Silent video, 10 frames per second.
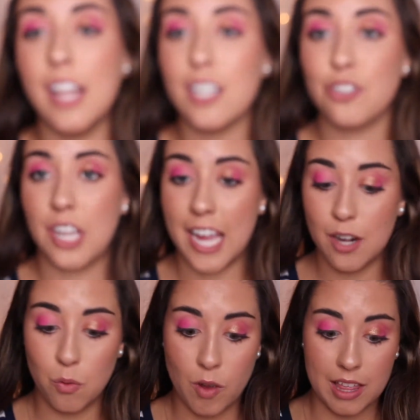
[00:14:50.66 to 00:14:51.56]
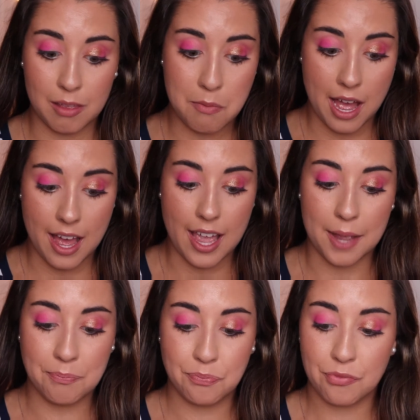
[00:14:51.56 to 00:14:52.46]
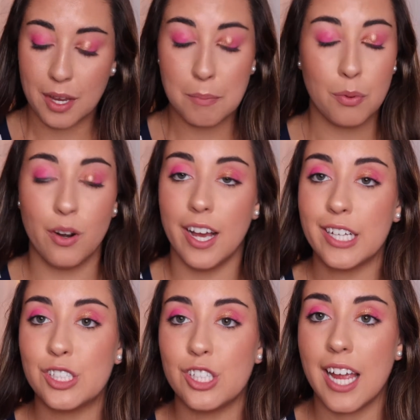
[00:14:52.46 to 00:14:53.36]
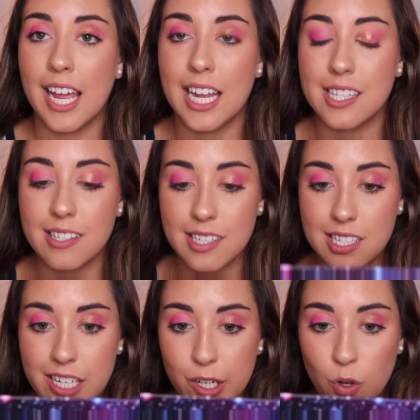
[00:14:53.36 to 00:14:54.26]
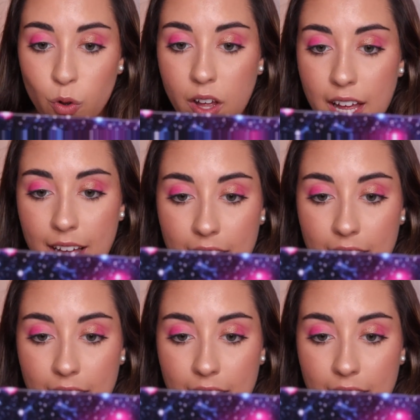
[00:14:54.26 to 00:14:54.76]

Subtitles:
that shade with my brush, and it still